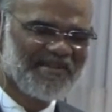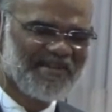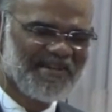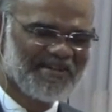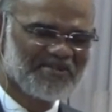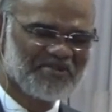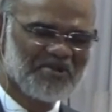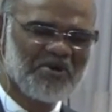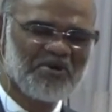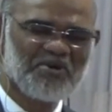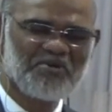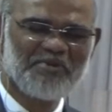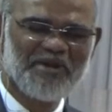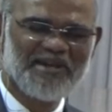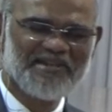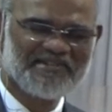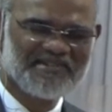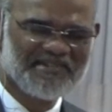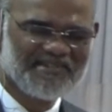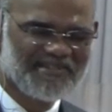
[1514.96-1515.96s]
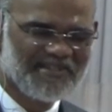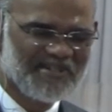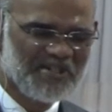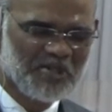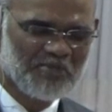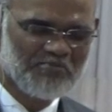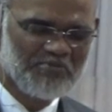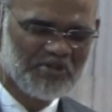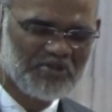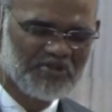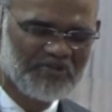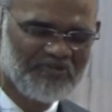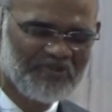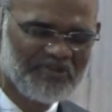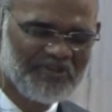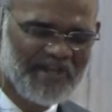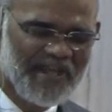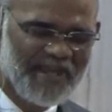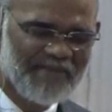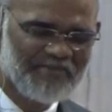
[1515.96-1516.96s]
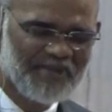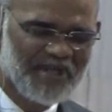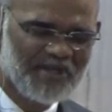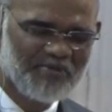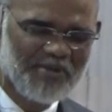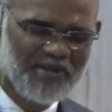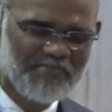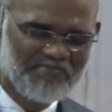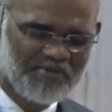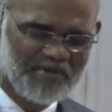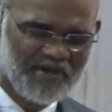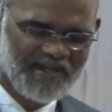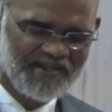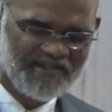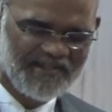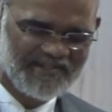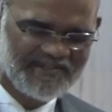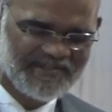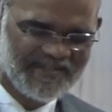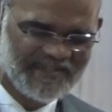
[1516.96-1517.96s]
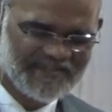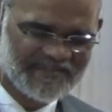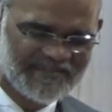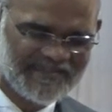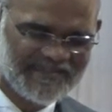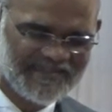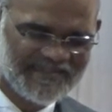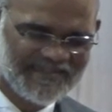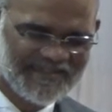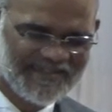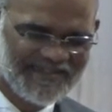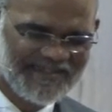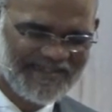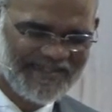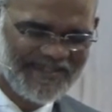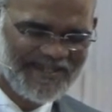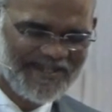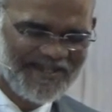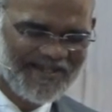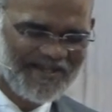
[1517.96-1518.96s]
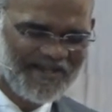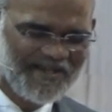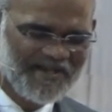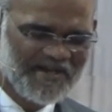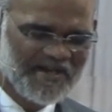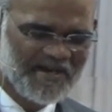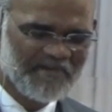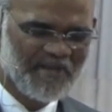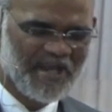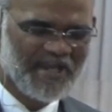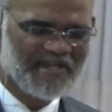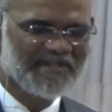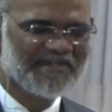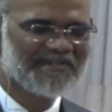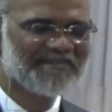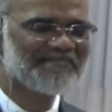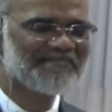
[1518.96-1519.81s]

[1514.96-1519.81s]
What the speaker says: as always, it's in your beautiful name that we pray these things. Amen.